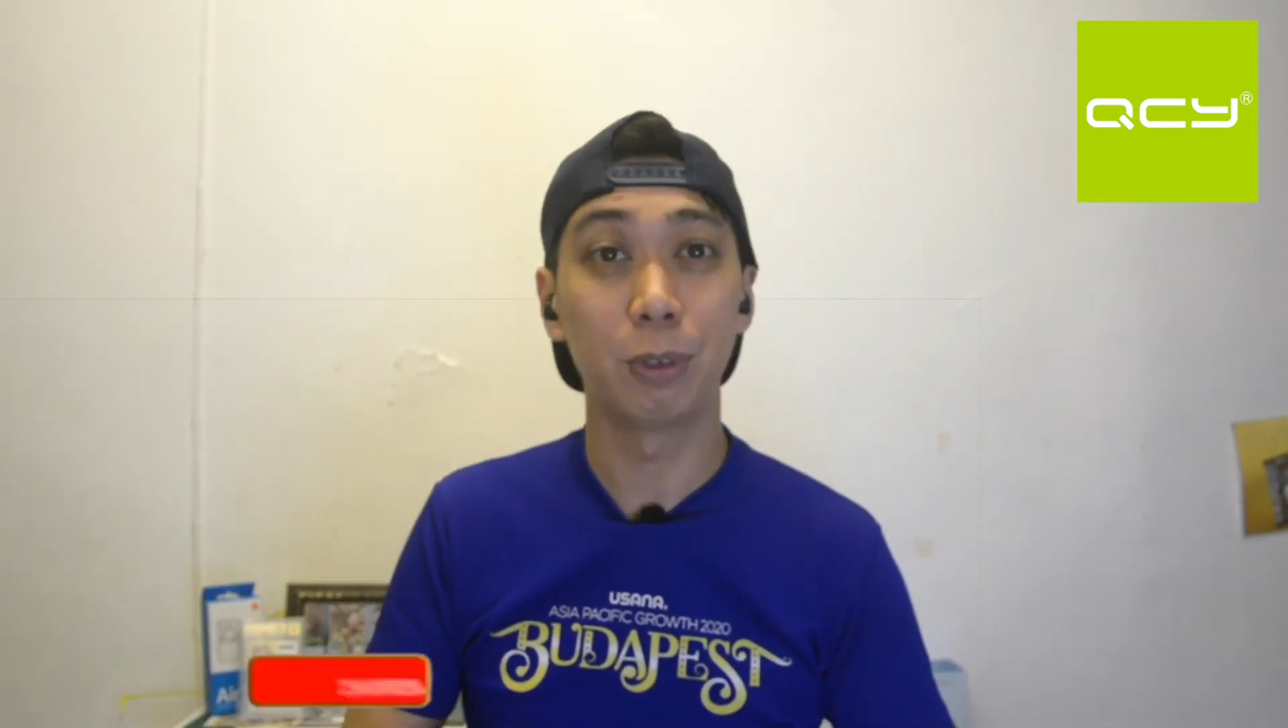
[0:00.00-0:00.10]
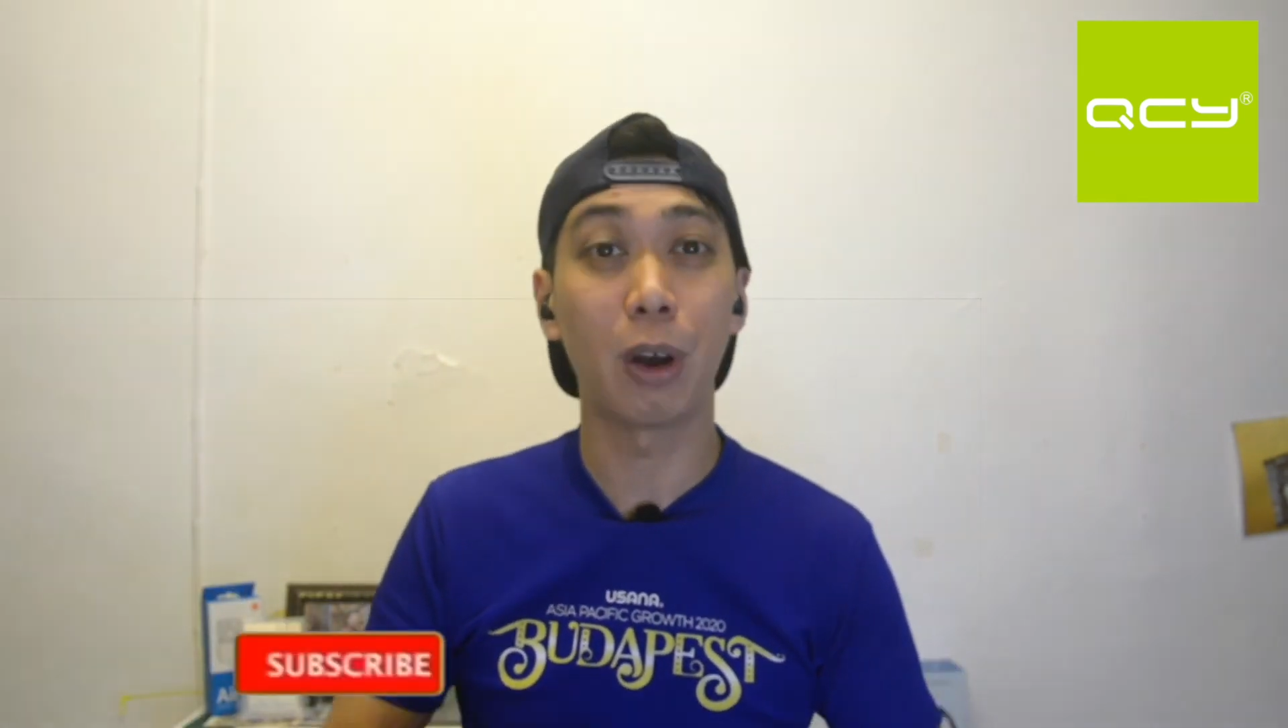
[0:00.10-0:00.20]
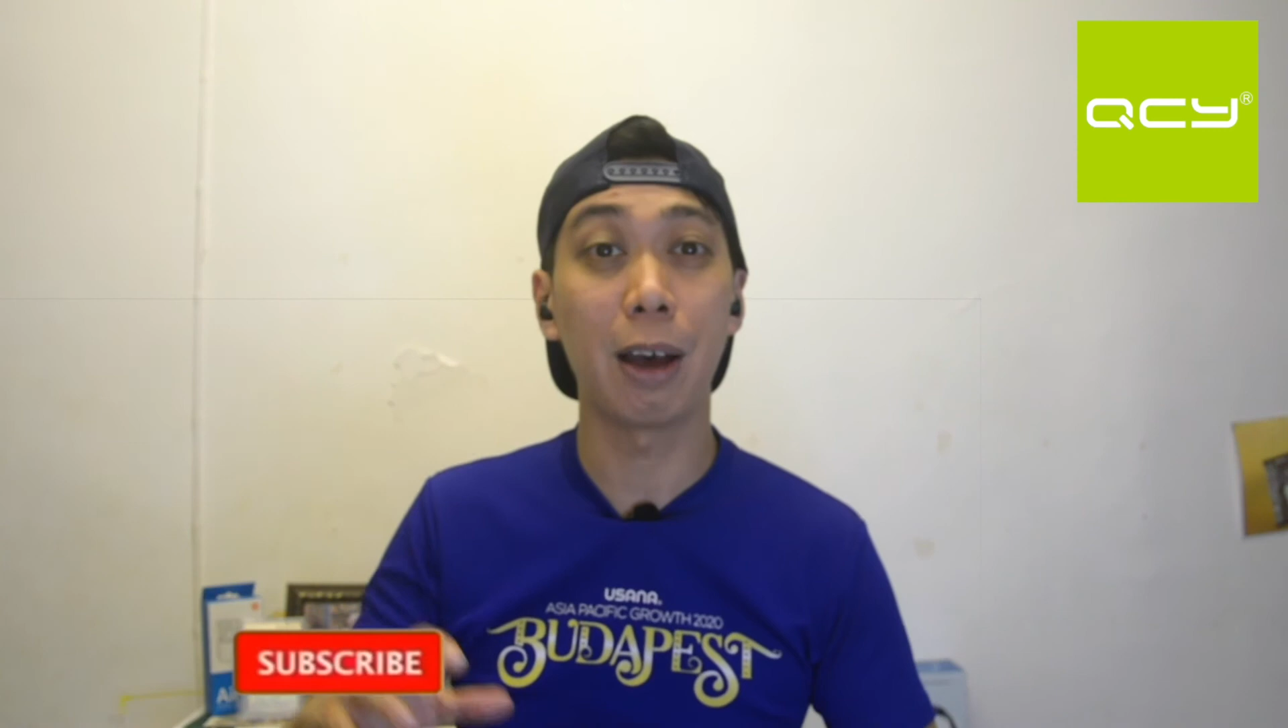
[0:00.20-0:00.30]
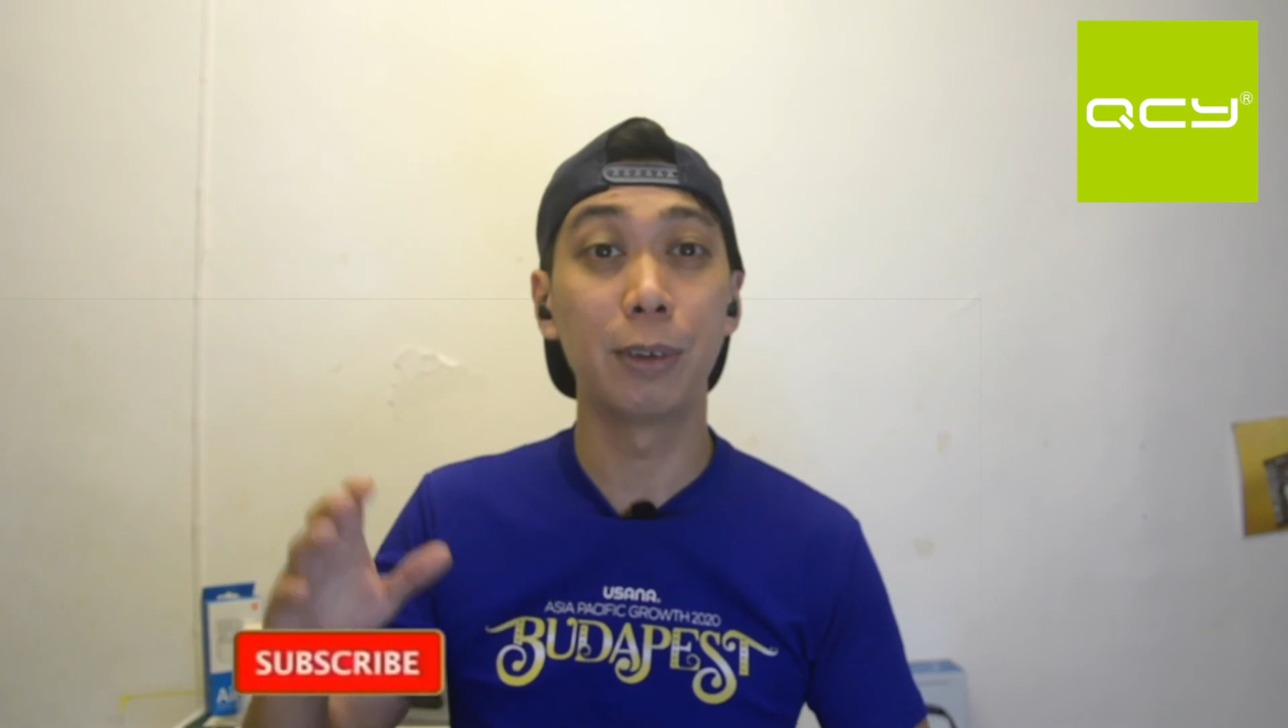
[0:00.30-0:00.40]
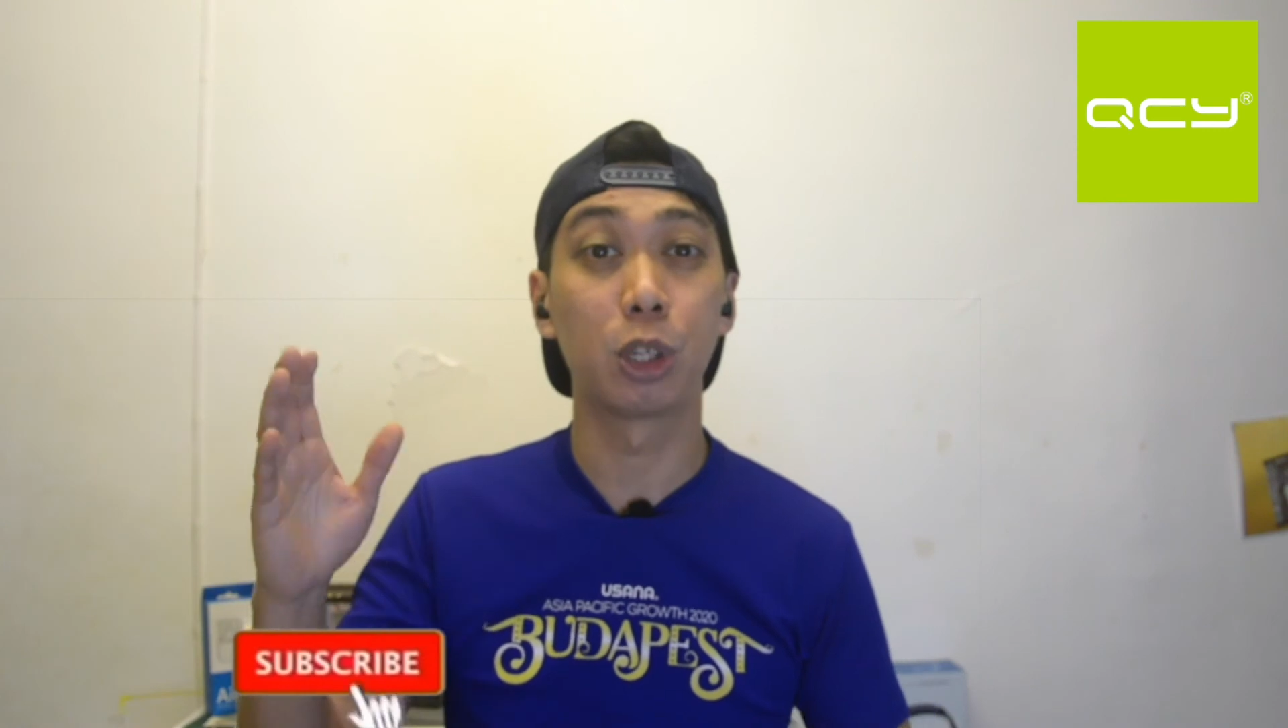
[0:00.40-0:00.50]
you haven't